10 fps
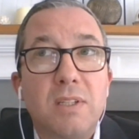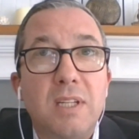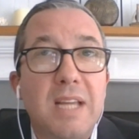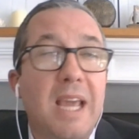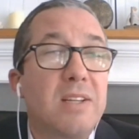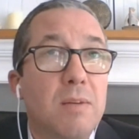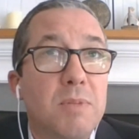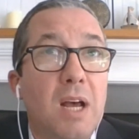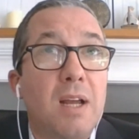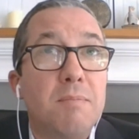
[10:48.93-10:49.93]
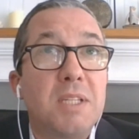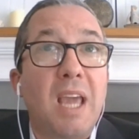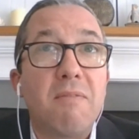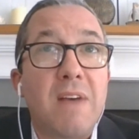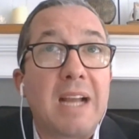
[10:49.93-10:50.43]
to take some time to
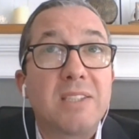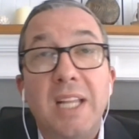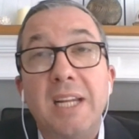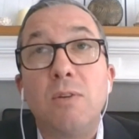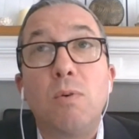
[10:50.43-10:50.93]
get vaccinated,